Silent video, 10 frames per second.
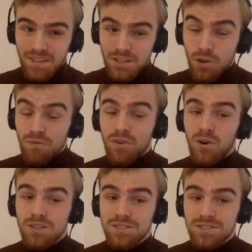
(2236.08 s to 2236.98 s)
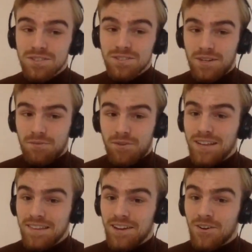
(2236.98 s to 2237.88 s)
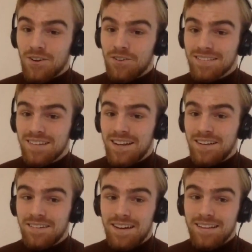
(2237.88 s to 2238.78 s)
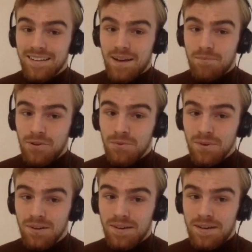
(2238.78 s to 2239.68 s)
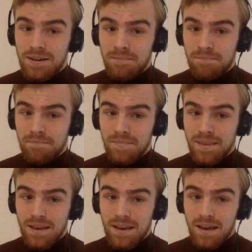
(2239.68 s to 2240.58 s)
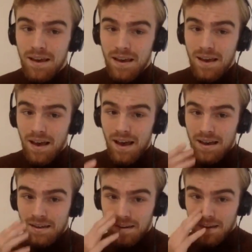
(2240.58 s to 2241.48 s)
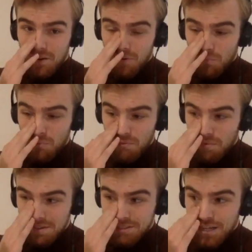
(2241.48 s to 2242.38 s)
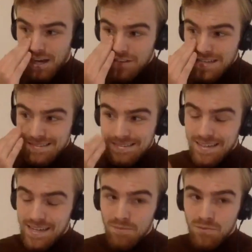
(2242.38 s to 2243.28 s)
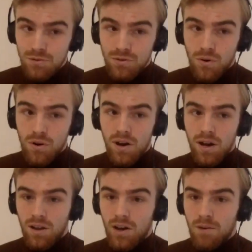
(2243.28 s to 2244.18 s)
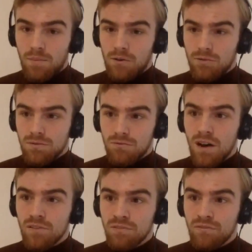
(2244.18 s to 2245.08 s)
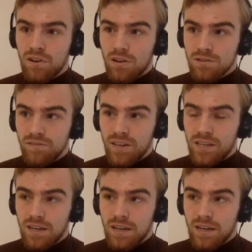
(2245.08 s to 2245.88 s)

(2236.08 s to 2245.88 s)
You, of course, were at that contract signing at the Camp Nou. And Xavi seemed to talk a lot about, rather than philosophy,